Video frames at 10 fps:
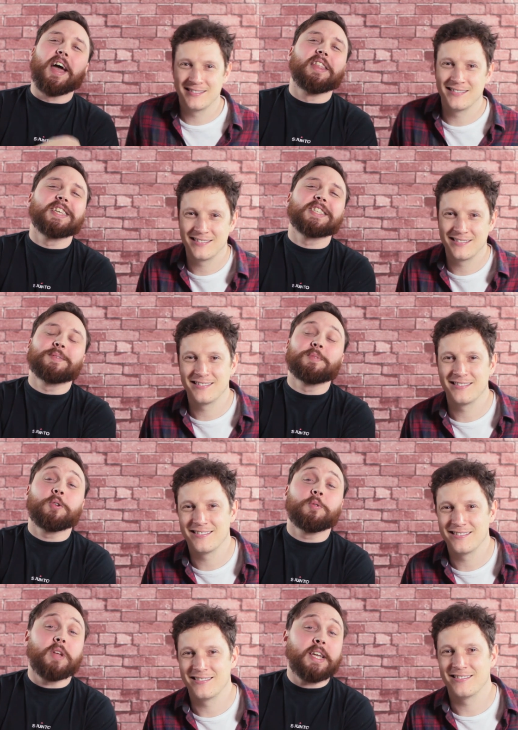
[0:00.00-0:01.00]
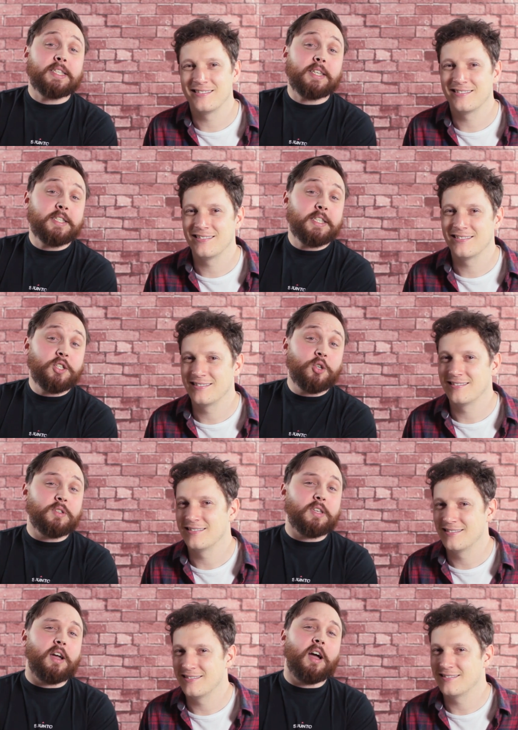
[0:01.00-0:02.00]
Speaker 1: yeah, there's some new exciting news
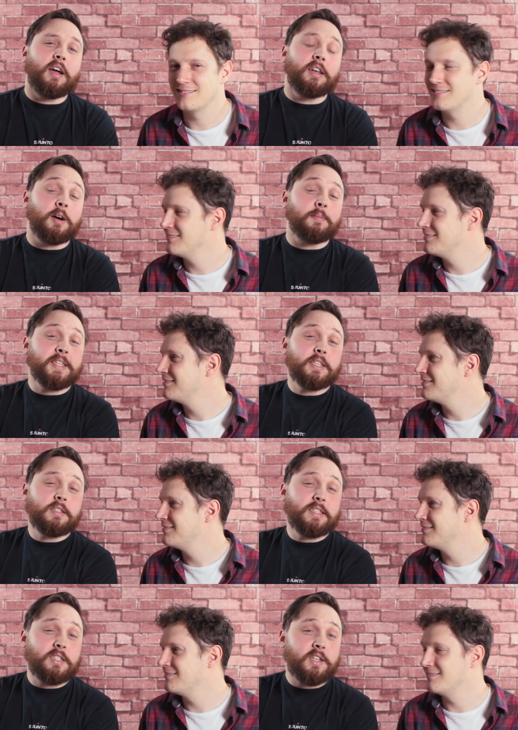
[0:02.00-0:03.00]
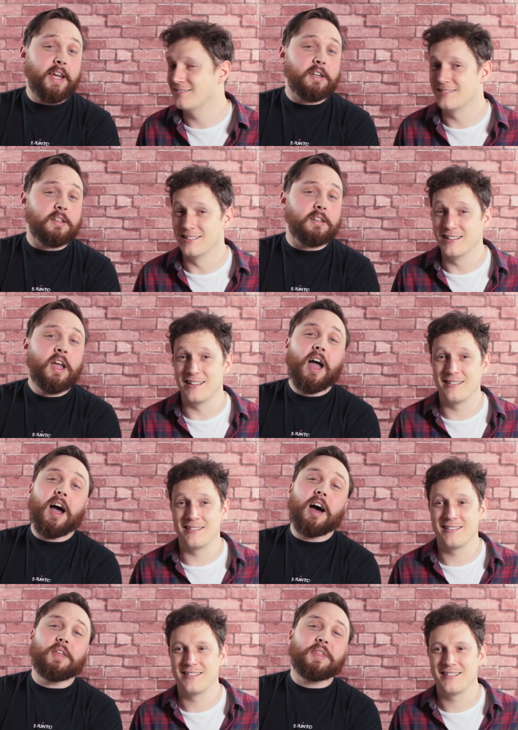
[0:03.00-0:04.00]
uh, and update to the channel. Yeah.
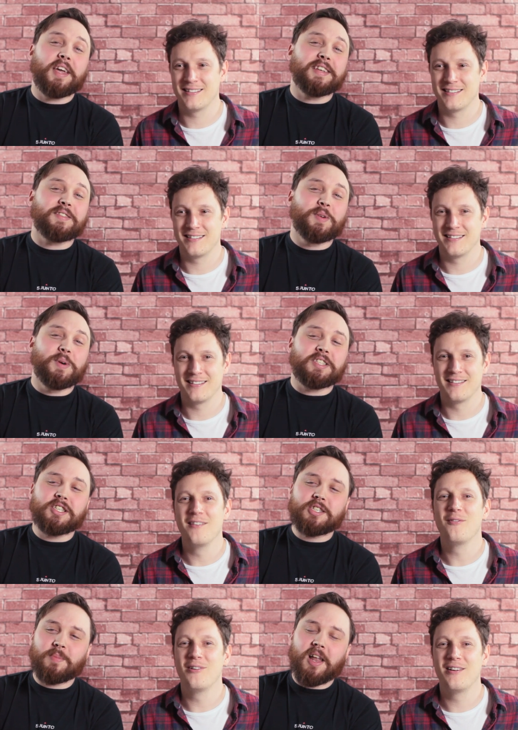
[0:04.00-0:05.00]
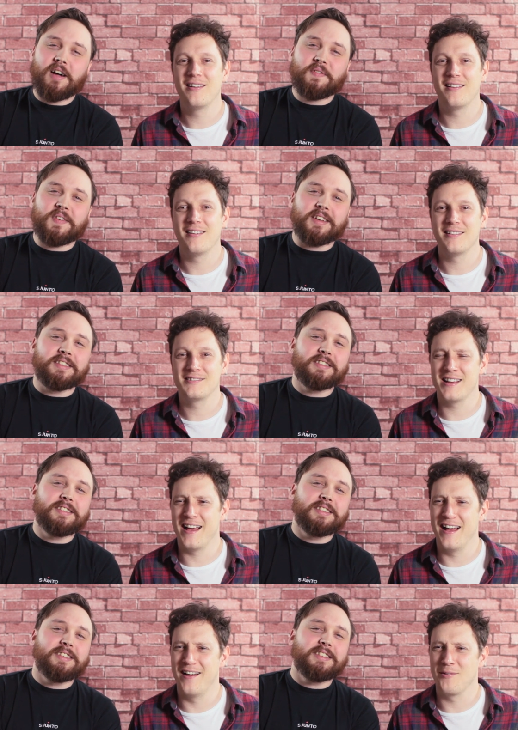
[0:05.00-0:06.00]
Uh, thanks for watching. Stop laughing.
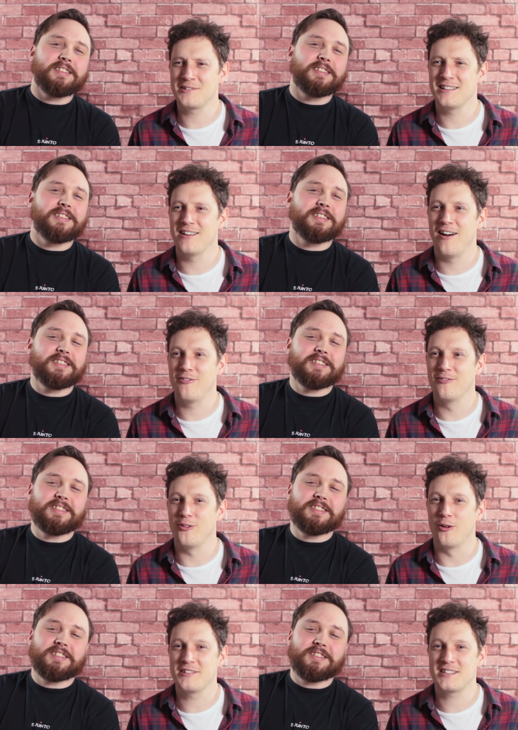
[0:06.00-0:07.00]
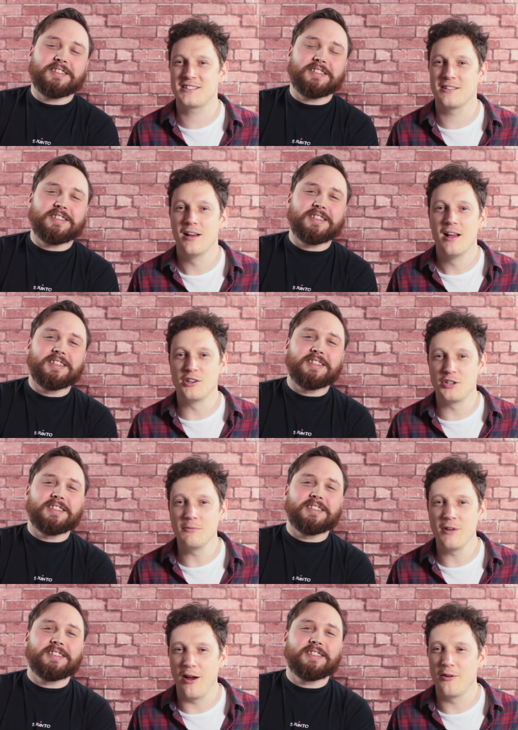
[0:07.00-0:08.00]
Speaker 2: Yeah, what's he laughing for? Ex- you do
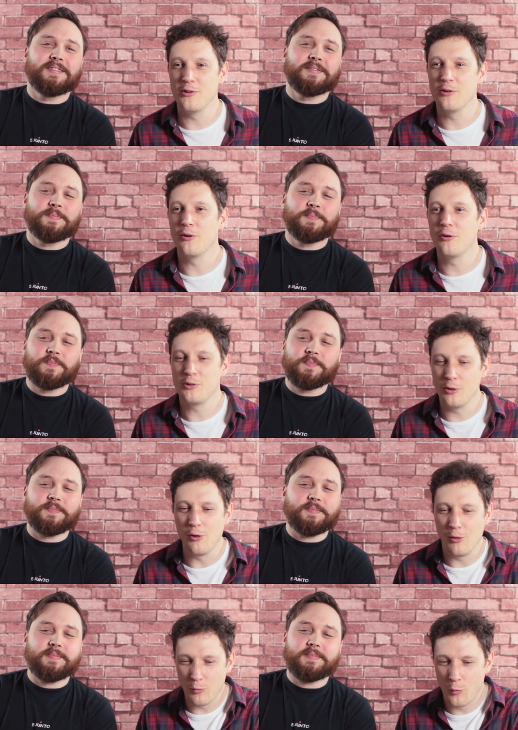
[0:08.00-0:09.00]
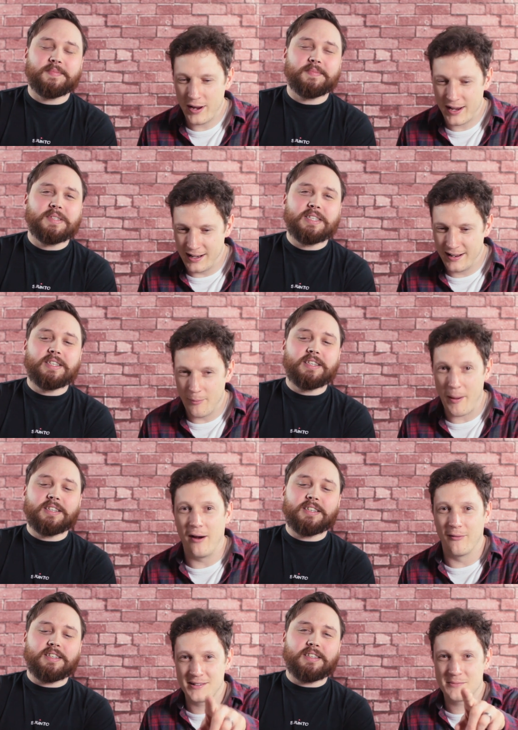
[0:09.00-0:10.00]
know your your wiggling
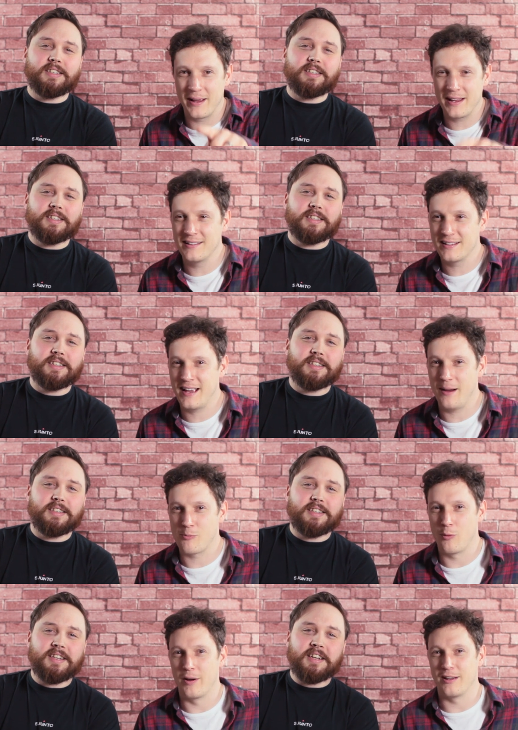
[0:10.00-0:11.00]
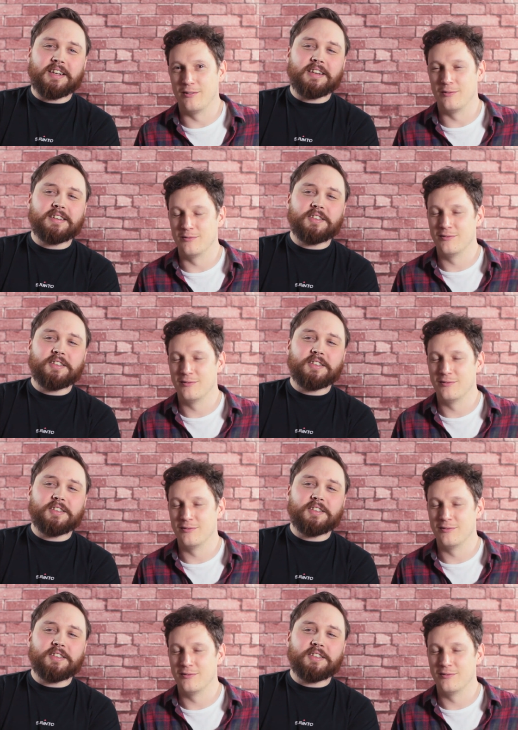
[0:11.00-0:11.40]
about is making the camera wiggle. Yeah,